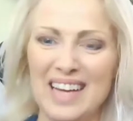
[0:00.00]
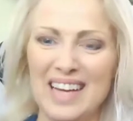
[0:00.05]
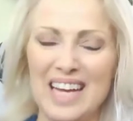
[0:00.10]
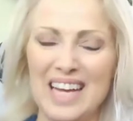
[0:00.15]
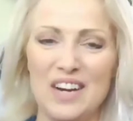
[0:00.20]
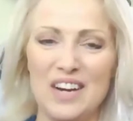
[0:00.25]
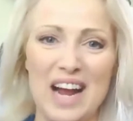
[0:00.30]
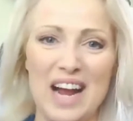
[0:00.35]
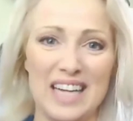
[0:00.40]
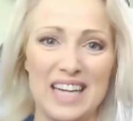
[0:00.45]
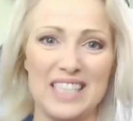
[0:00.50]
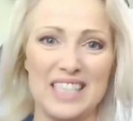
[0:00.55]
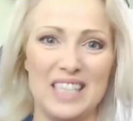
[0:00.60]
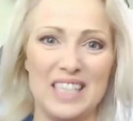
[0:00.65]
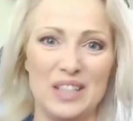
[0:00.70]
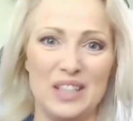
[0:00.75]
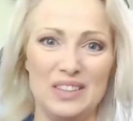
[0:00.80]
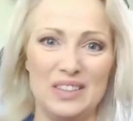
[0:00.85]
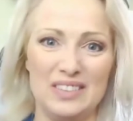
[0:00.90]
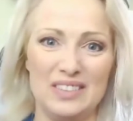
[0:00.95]

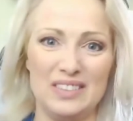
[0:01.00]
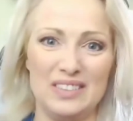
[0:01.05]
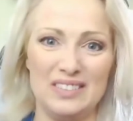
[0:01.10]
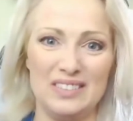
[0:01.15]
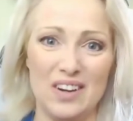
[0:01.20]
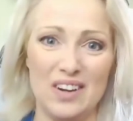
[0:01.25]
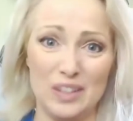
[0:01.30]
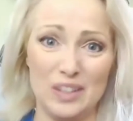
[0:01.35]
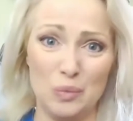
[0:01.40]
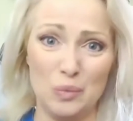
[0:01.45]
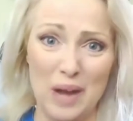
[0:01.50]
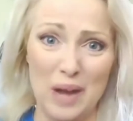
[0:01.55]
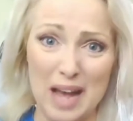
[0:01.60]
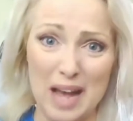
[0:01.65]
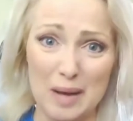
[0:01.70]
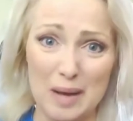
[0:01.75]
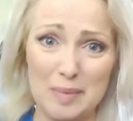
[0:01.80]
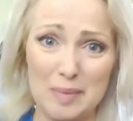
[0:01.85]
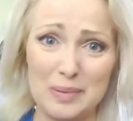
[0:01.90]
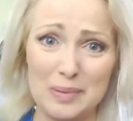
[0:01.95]
interaction on the
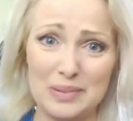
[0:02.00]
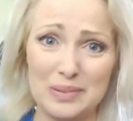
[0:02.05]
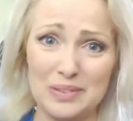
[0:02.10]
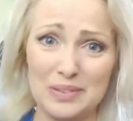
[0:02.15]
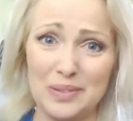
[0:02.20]
web